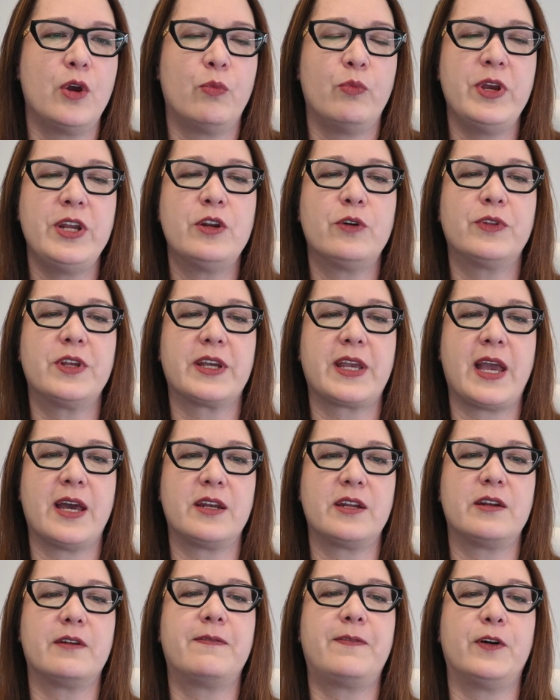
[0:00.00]
We note that
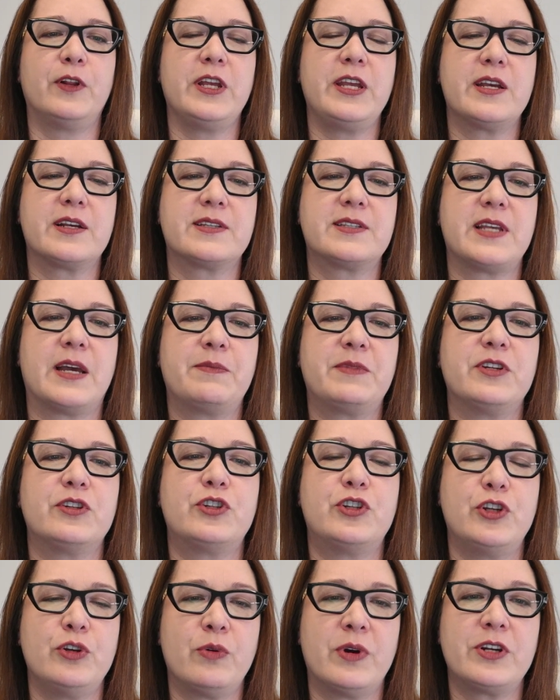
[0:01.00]
Canada fully
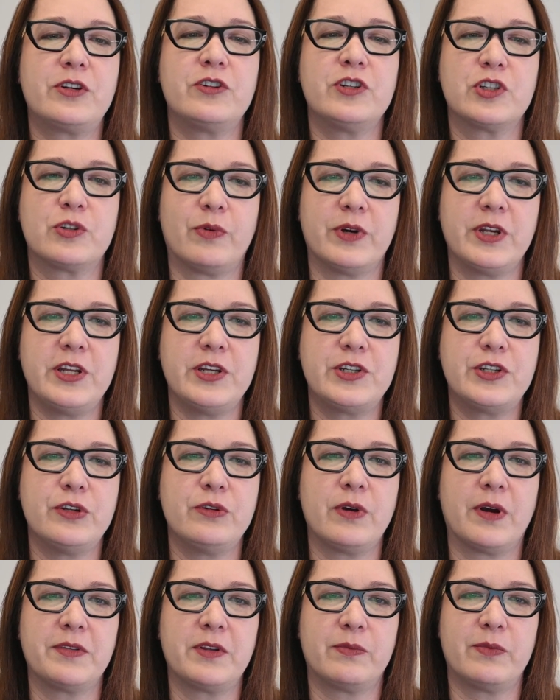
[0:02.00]
accepted
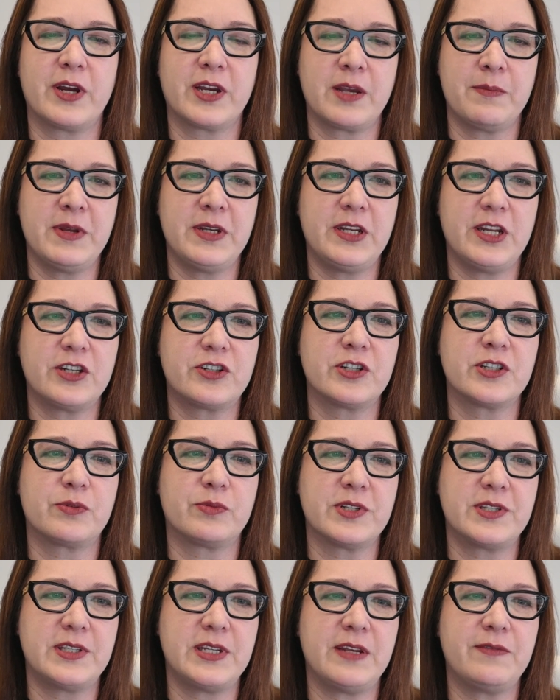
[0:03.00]
222 of the recommendations
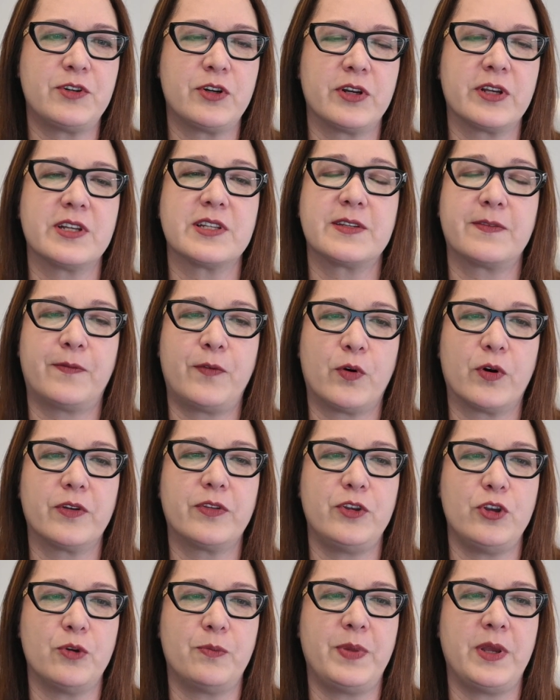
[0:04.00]
received during its
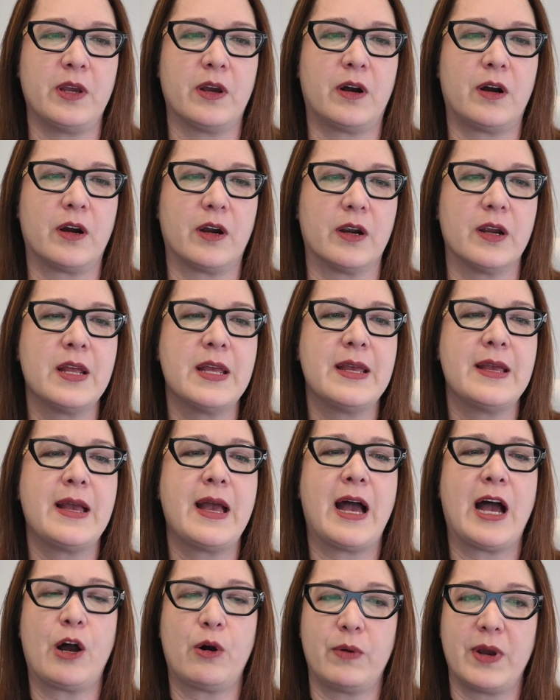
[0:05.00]
fourth UPR.
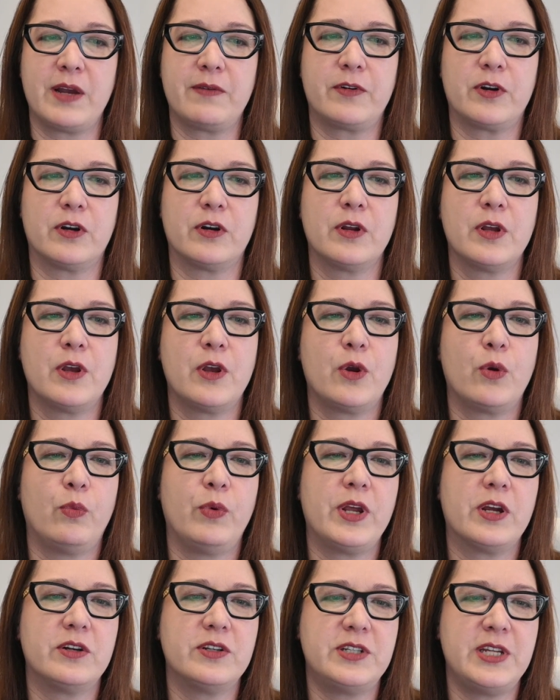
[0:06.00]
However,
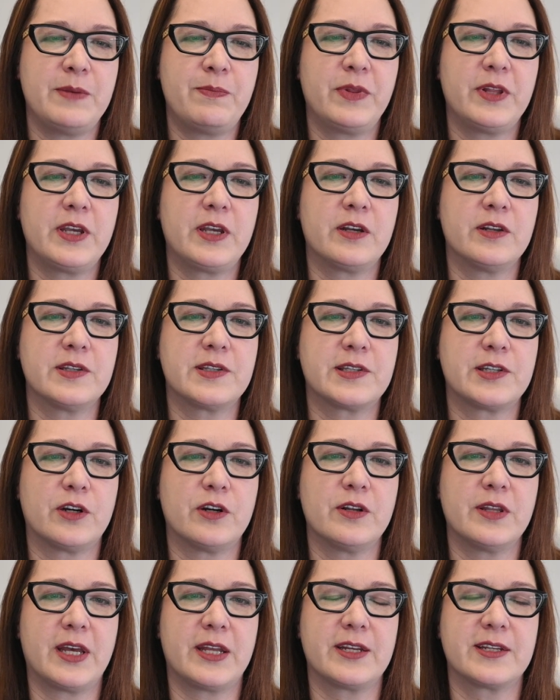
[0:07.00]
we are deeply
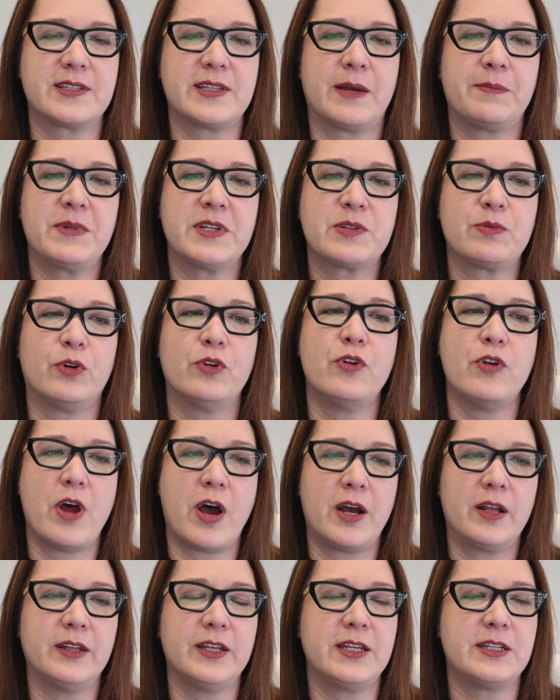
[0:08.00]
concerned that acceptance will
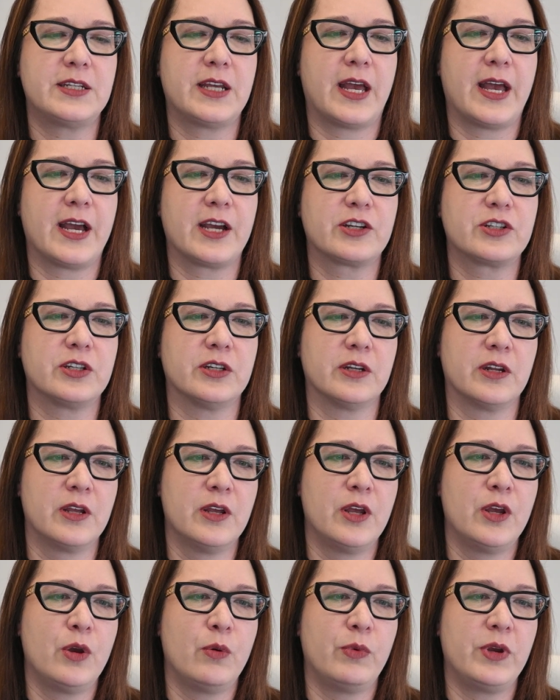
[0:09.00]
not lead to action.
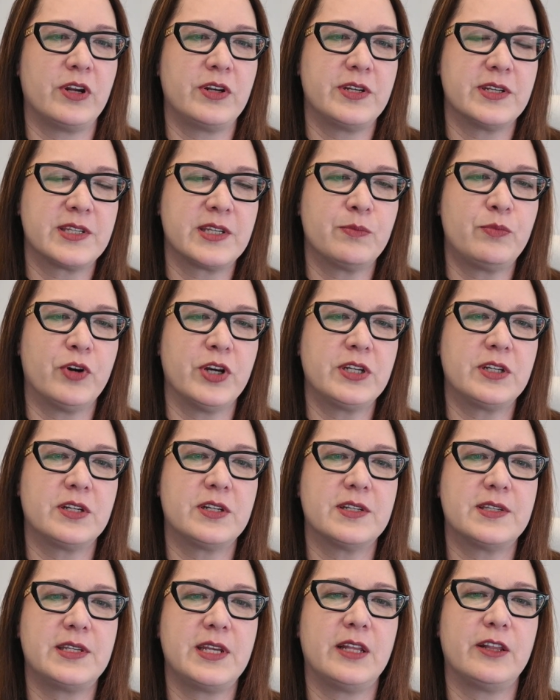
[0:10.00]
We are disappointed
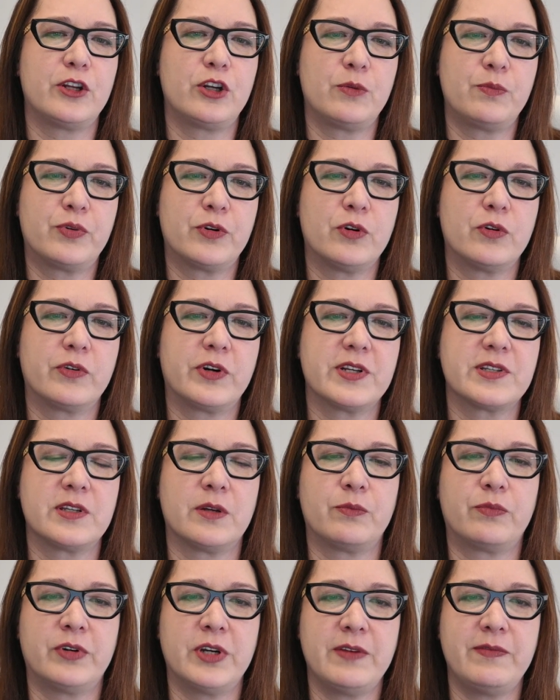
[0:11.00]
to see little progress
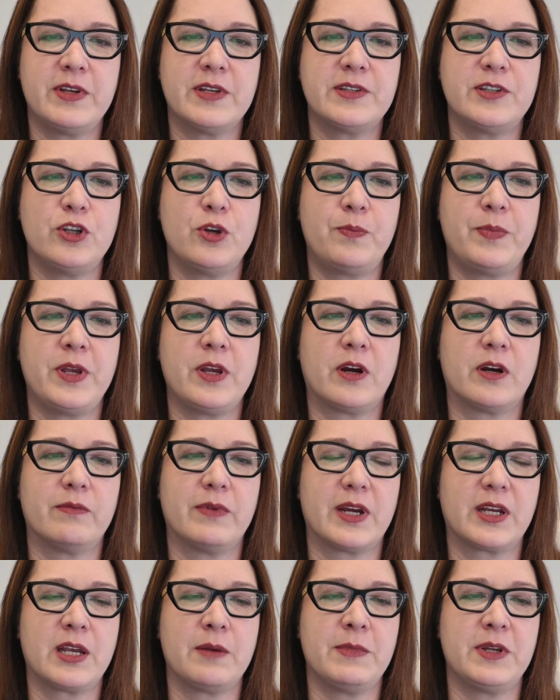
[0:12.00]
on previous UPR
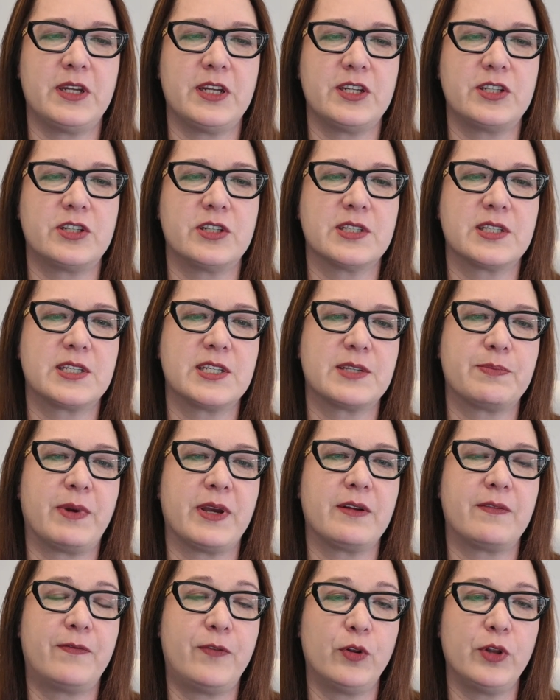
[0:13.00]
recommendations
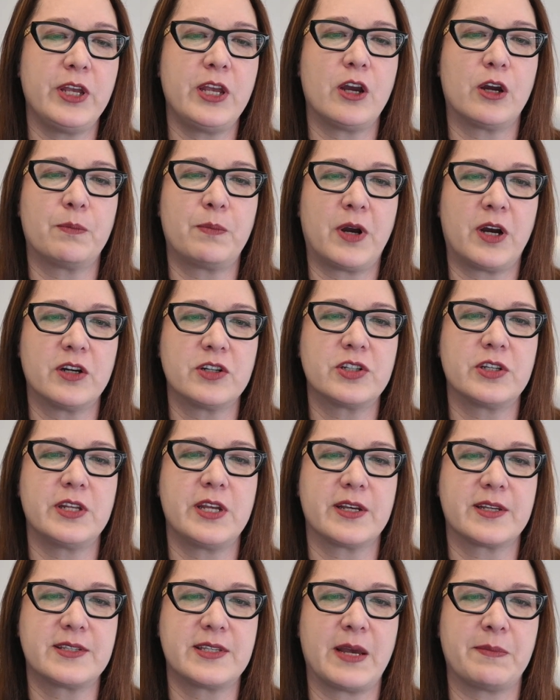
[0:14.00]
despite fully or partially
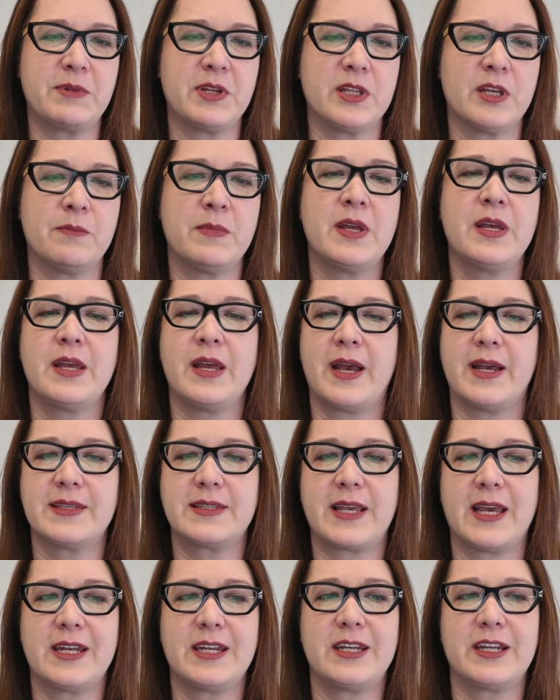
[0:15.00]
accepting them,
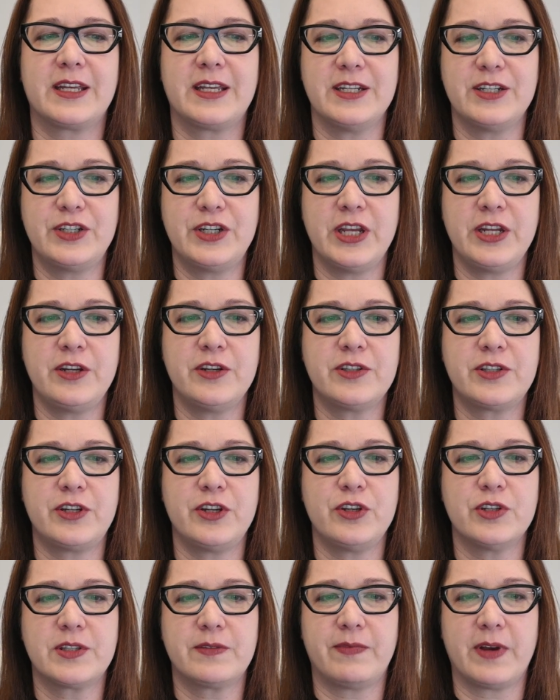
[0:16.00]
as Canada continues
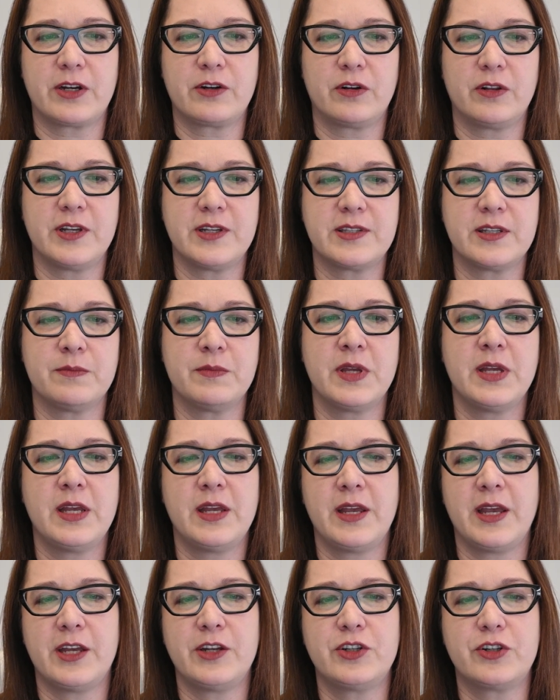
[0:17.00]
to use federalism
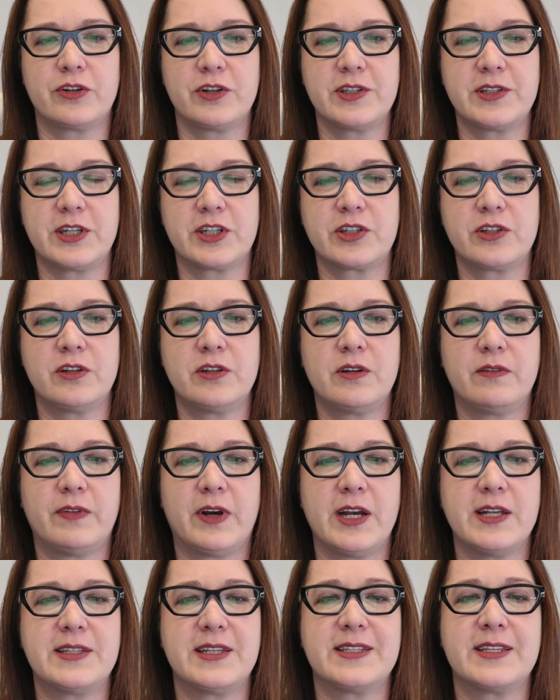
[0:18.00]
and jurisdictional
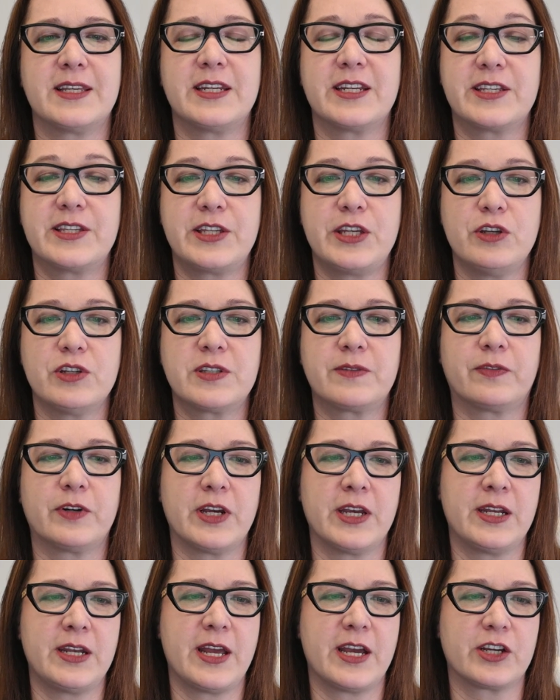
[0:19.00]
divides as an excuse for
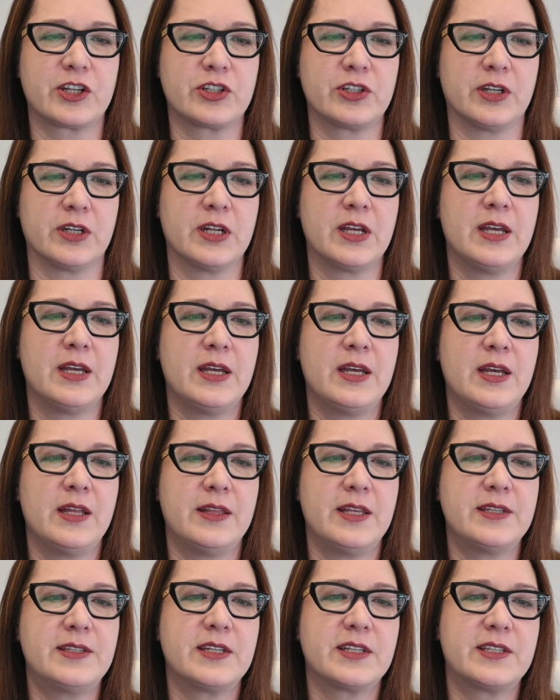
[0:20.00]
inaction.
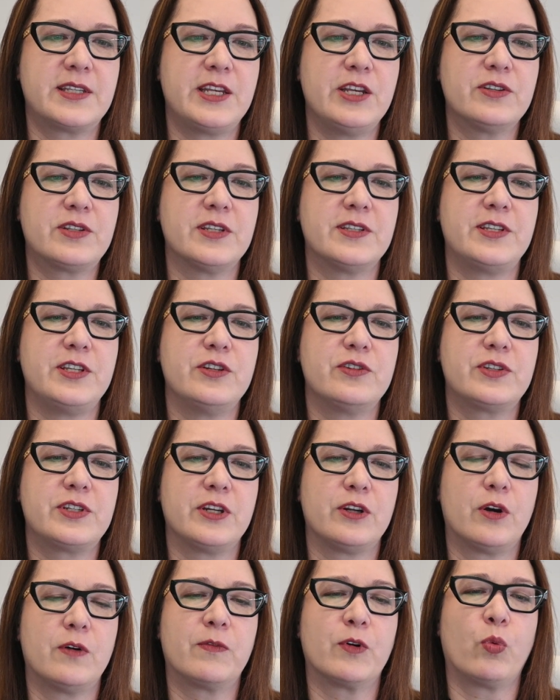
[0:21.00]
This excuse is used
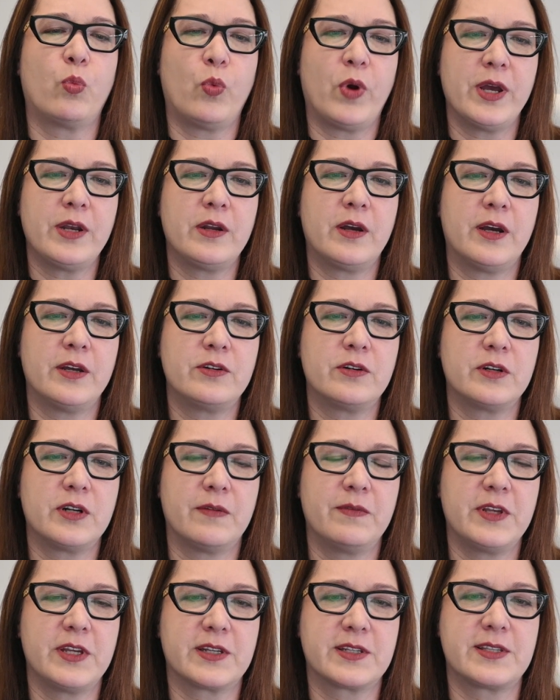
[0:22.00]
in over 100
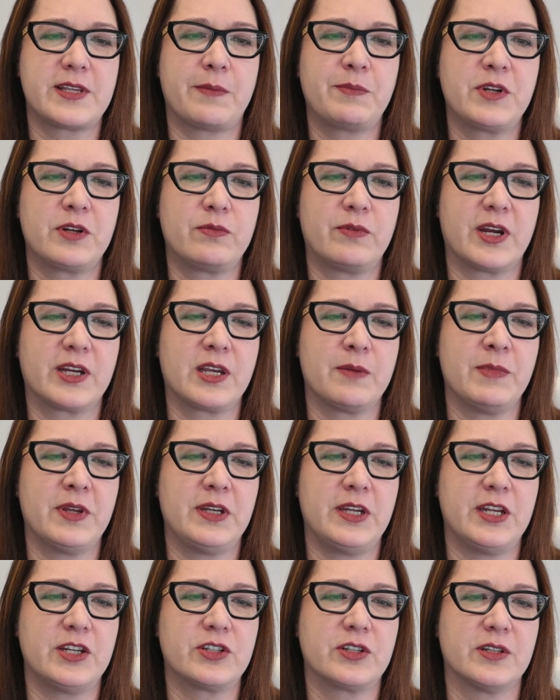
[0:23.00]
of the accepted
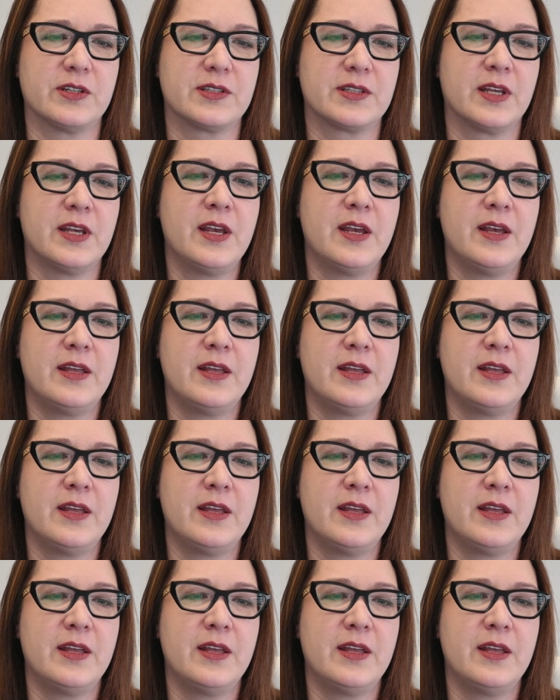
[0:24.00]
recommendations.